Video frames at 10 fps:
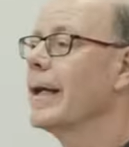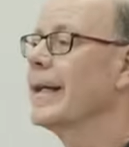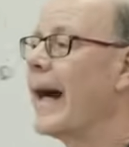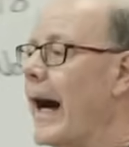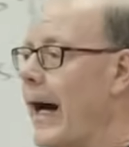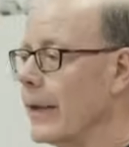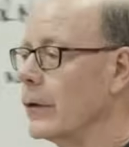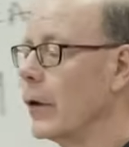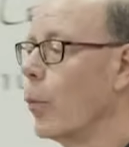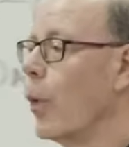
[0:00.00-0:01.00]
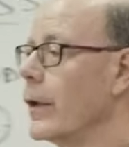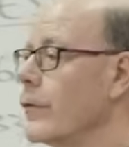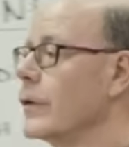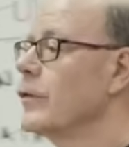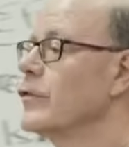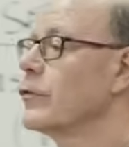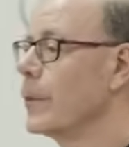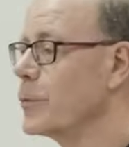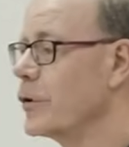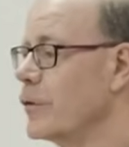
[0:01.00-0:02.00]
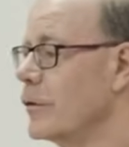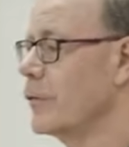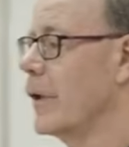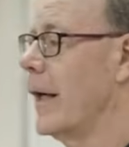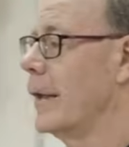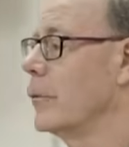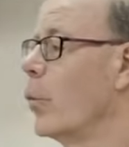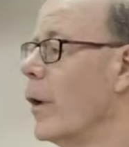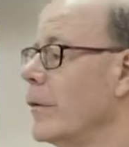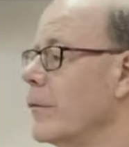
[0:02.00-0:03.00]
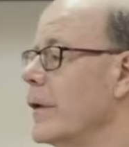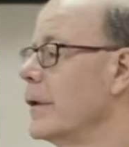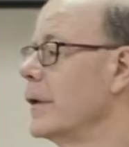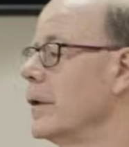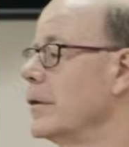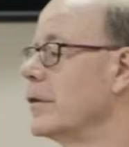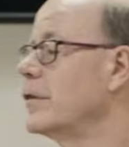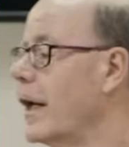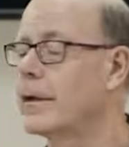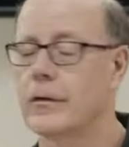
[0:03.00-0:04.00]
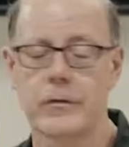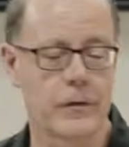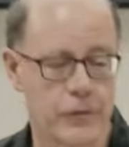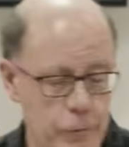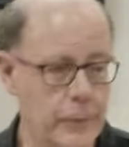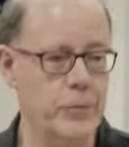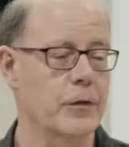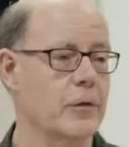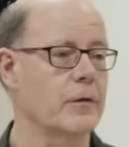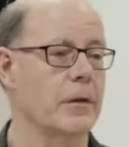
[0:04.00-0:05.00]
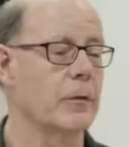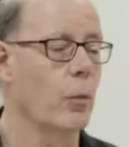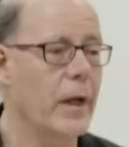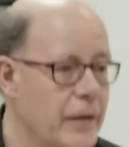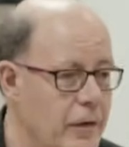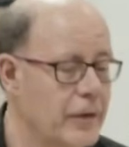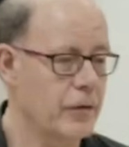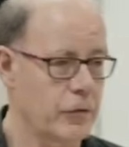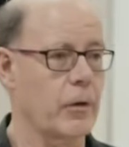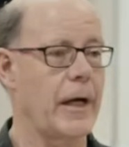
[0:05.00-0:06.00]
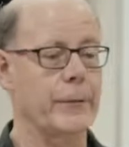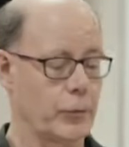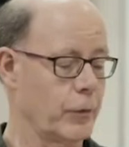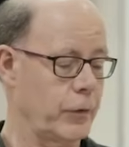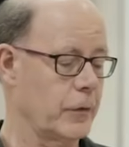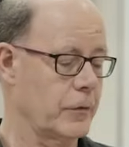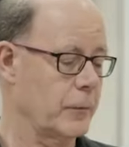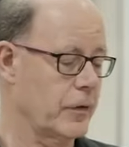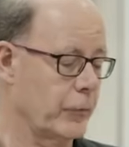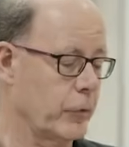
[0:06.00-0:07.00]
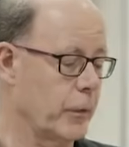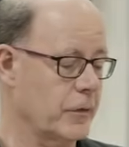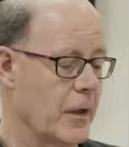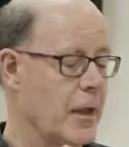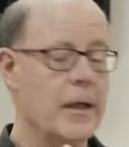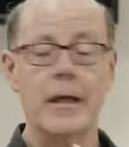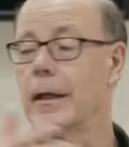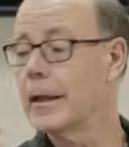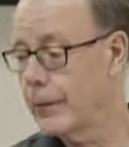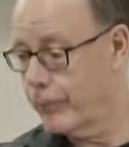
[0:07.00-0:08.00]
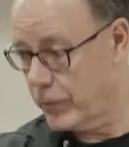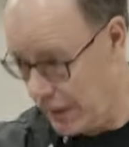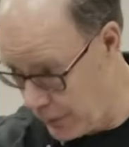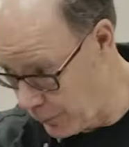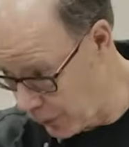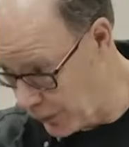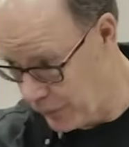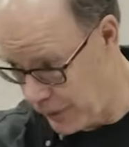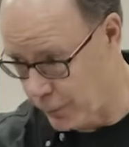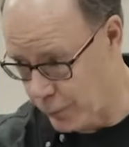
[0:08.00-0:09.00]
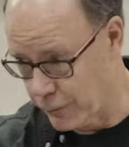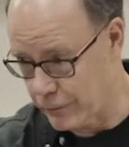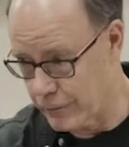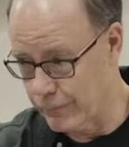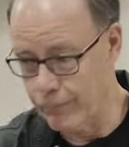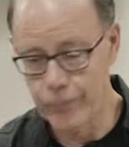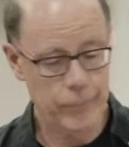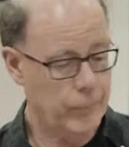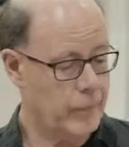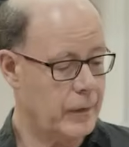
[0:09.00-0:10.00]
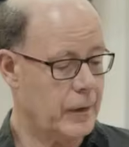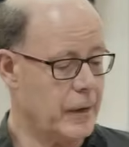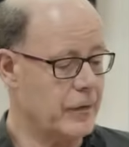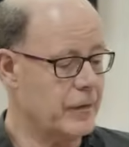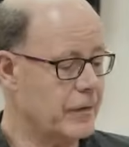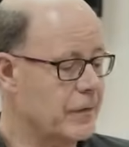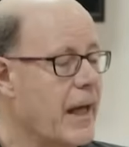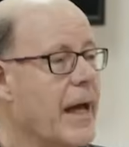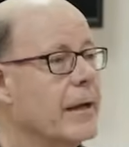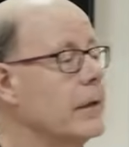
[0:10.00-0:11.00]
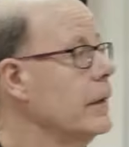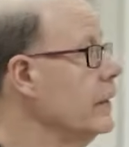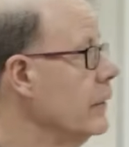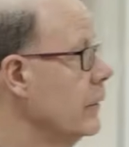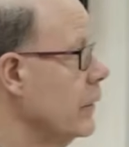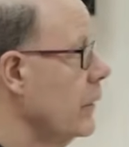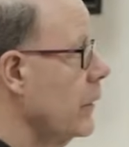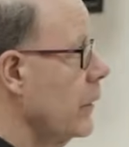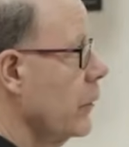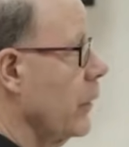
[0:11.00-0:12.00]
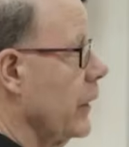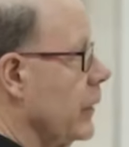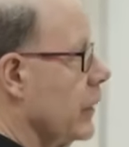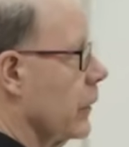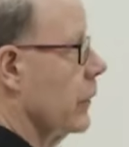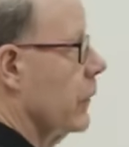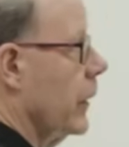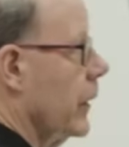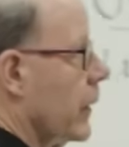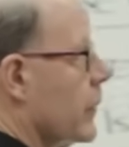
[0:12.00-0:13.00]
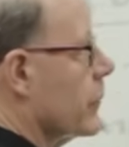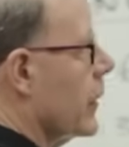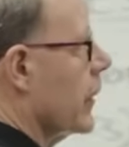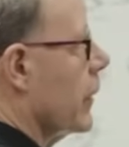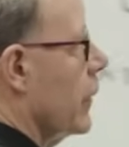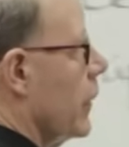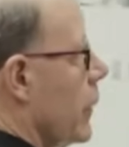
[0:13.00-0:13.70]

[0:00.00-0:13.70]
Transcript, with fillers: God, one of the descriptions of God, one of the titles and descriptions and the way he describes and reveals himself to us in the book of Hebrews is exactly right here in Isaiah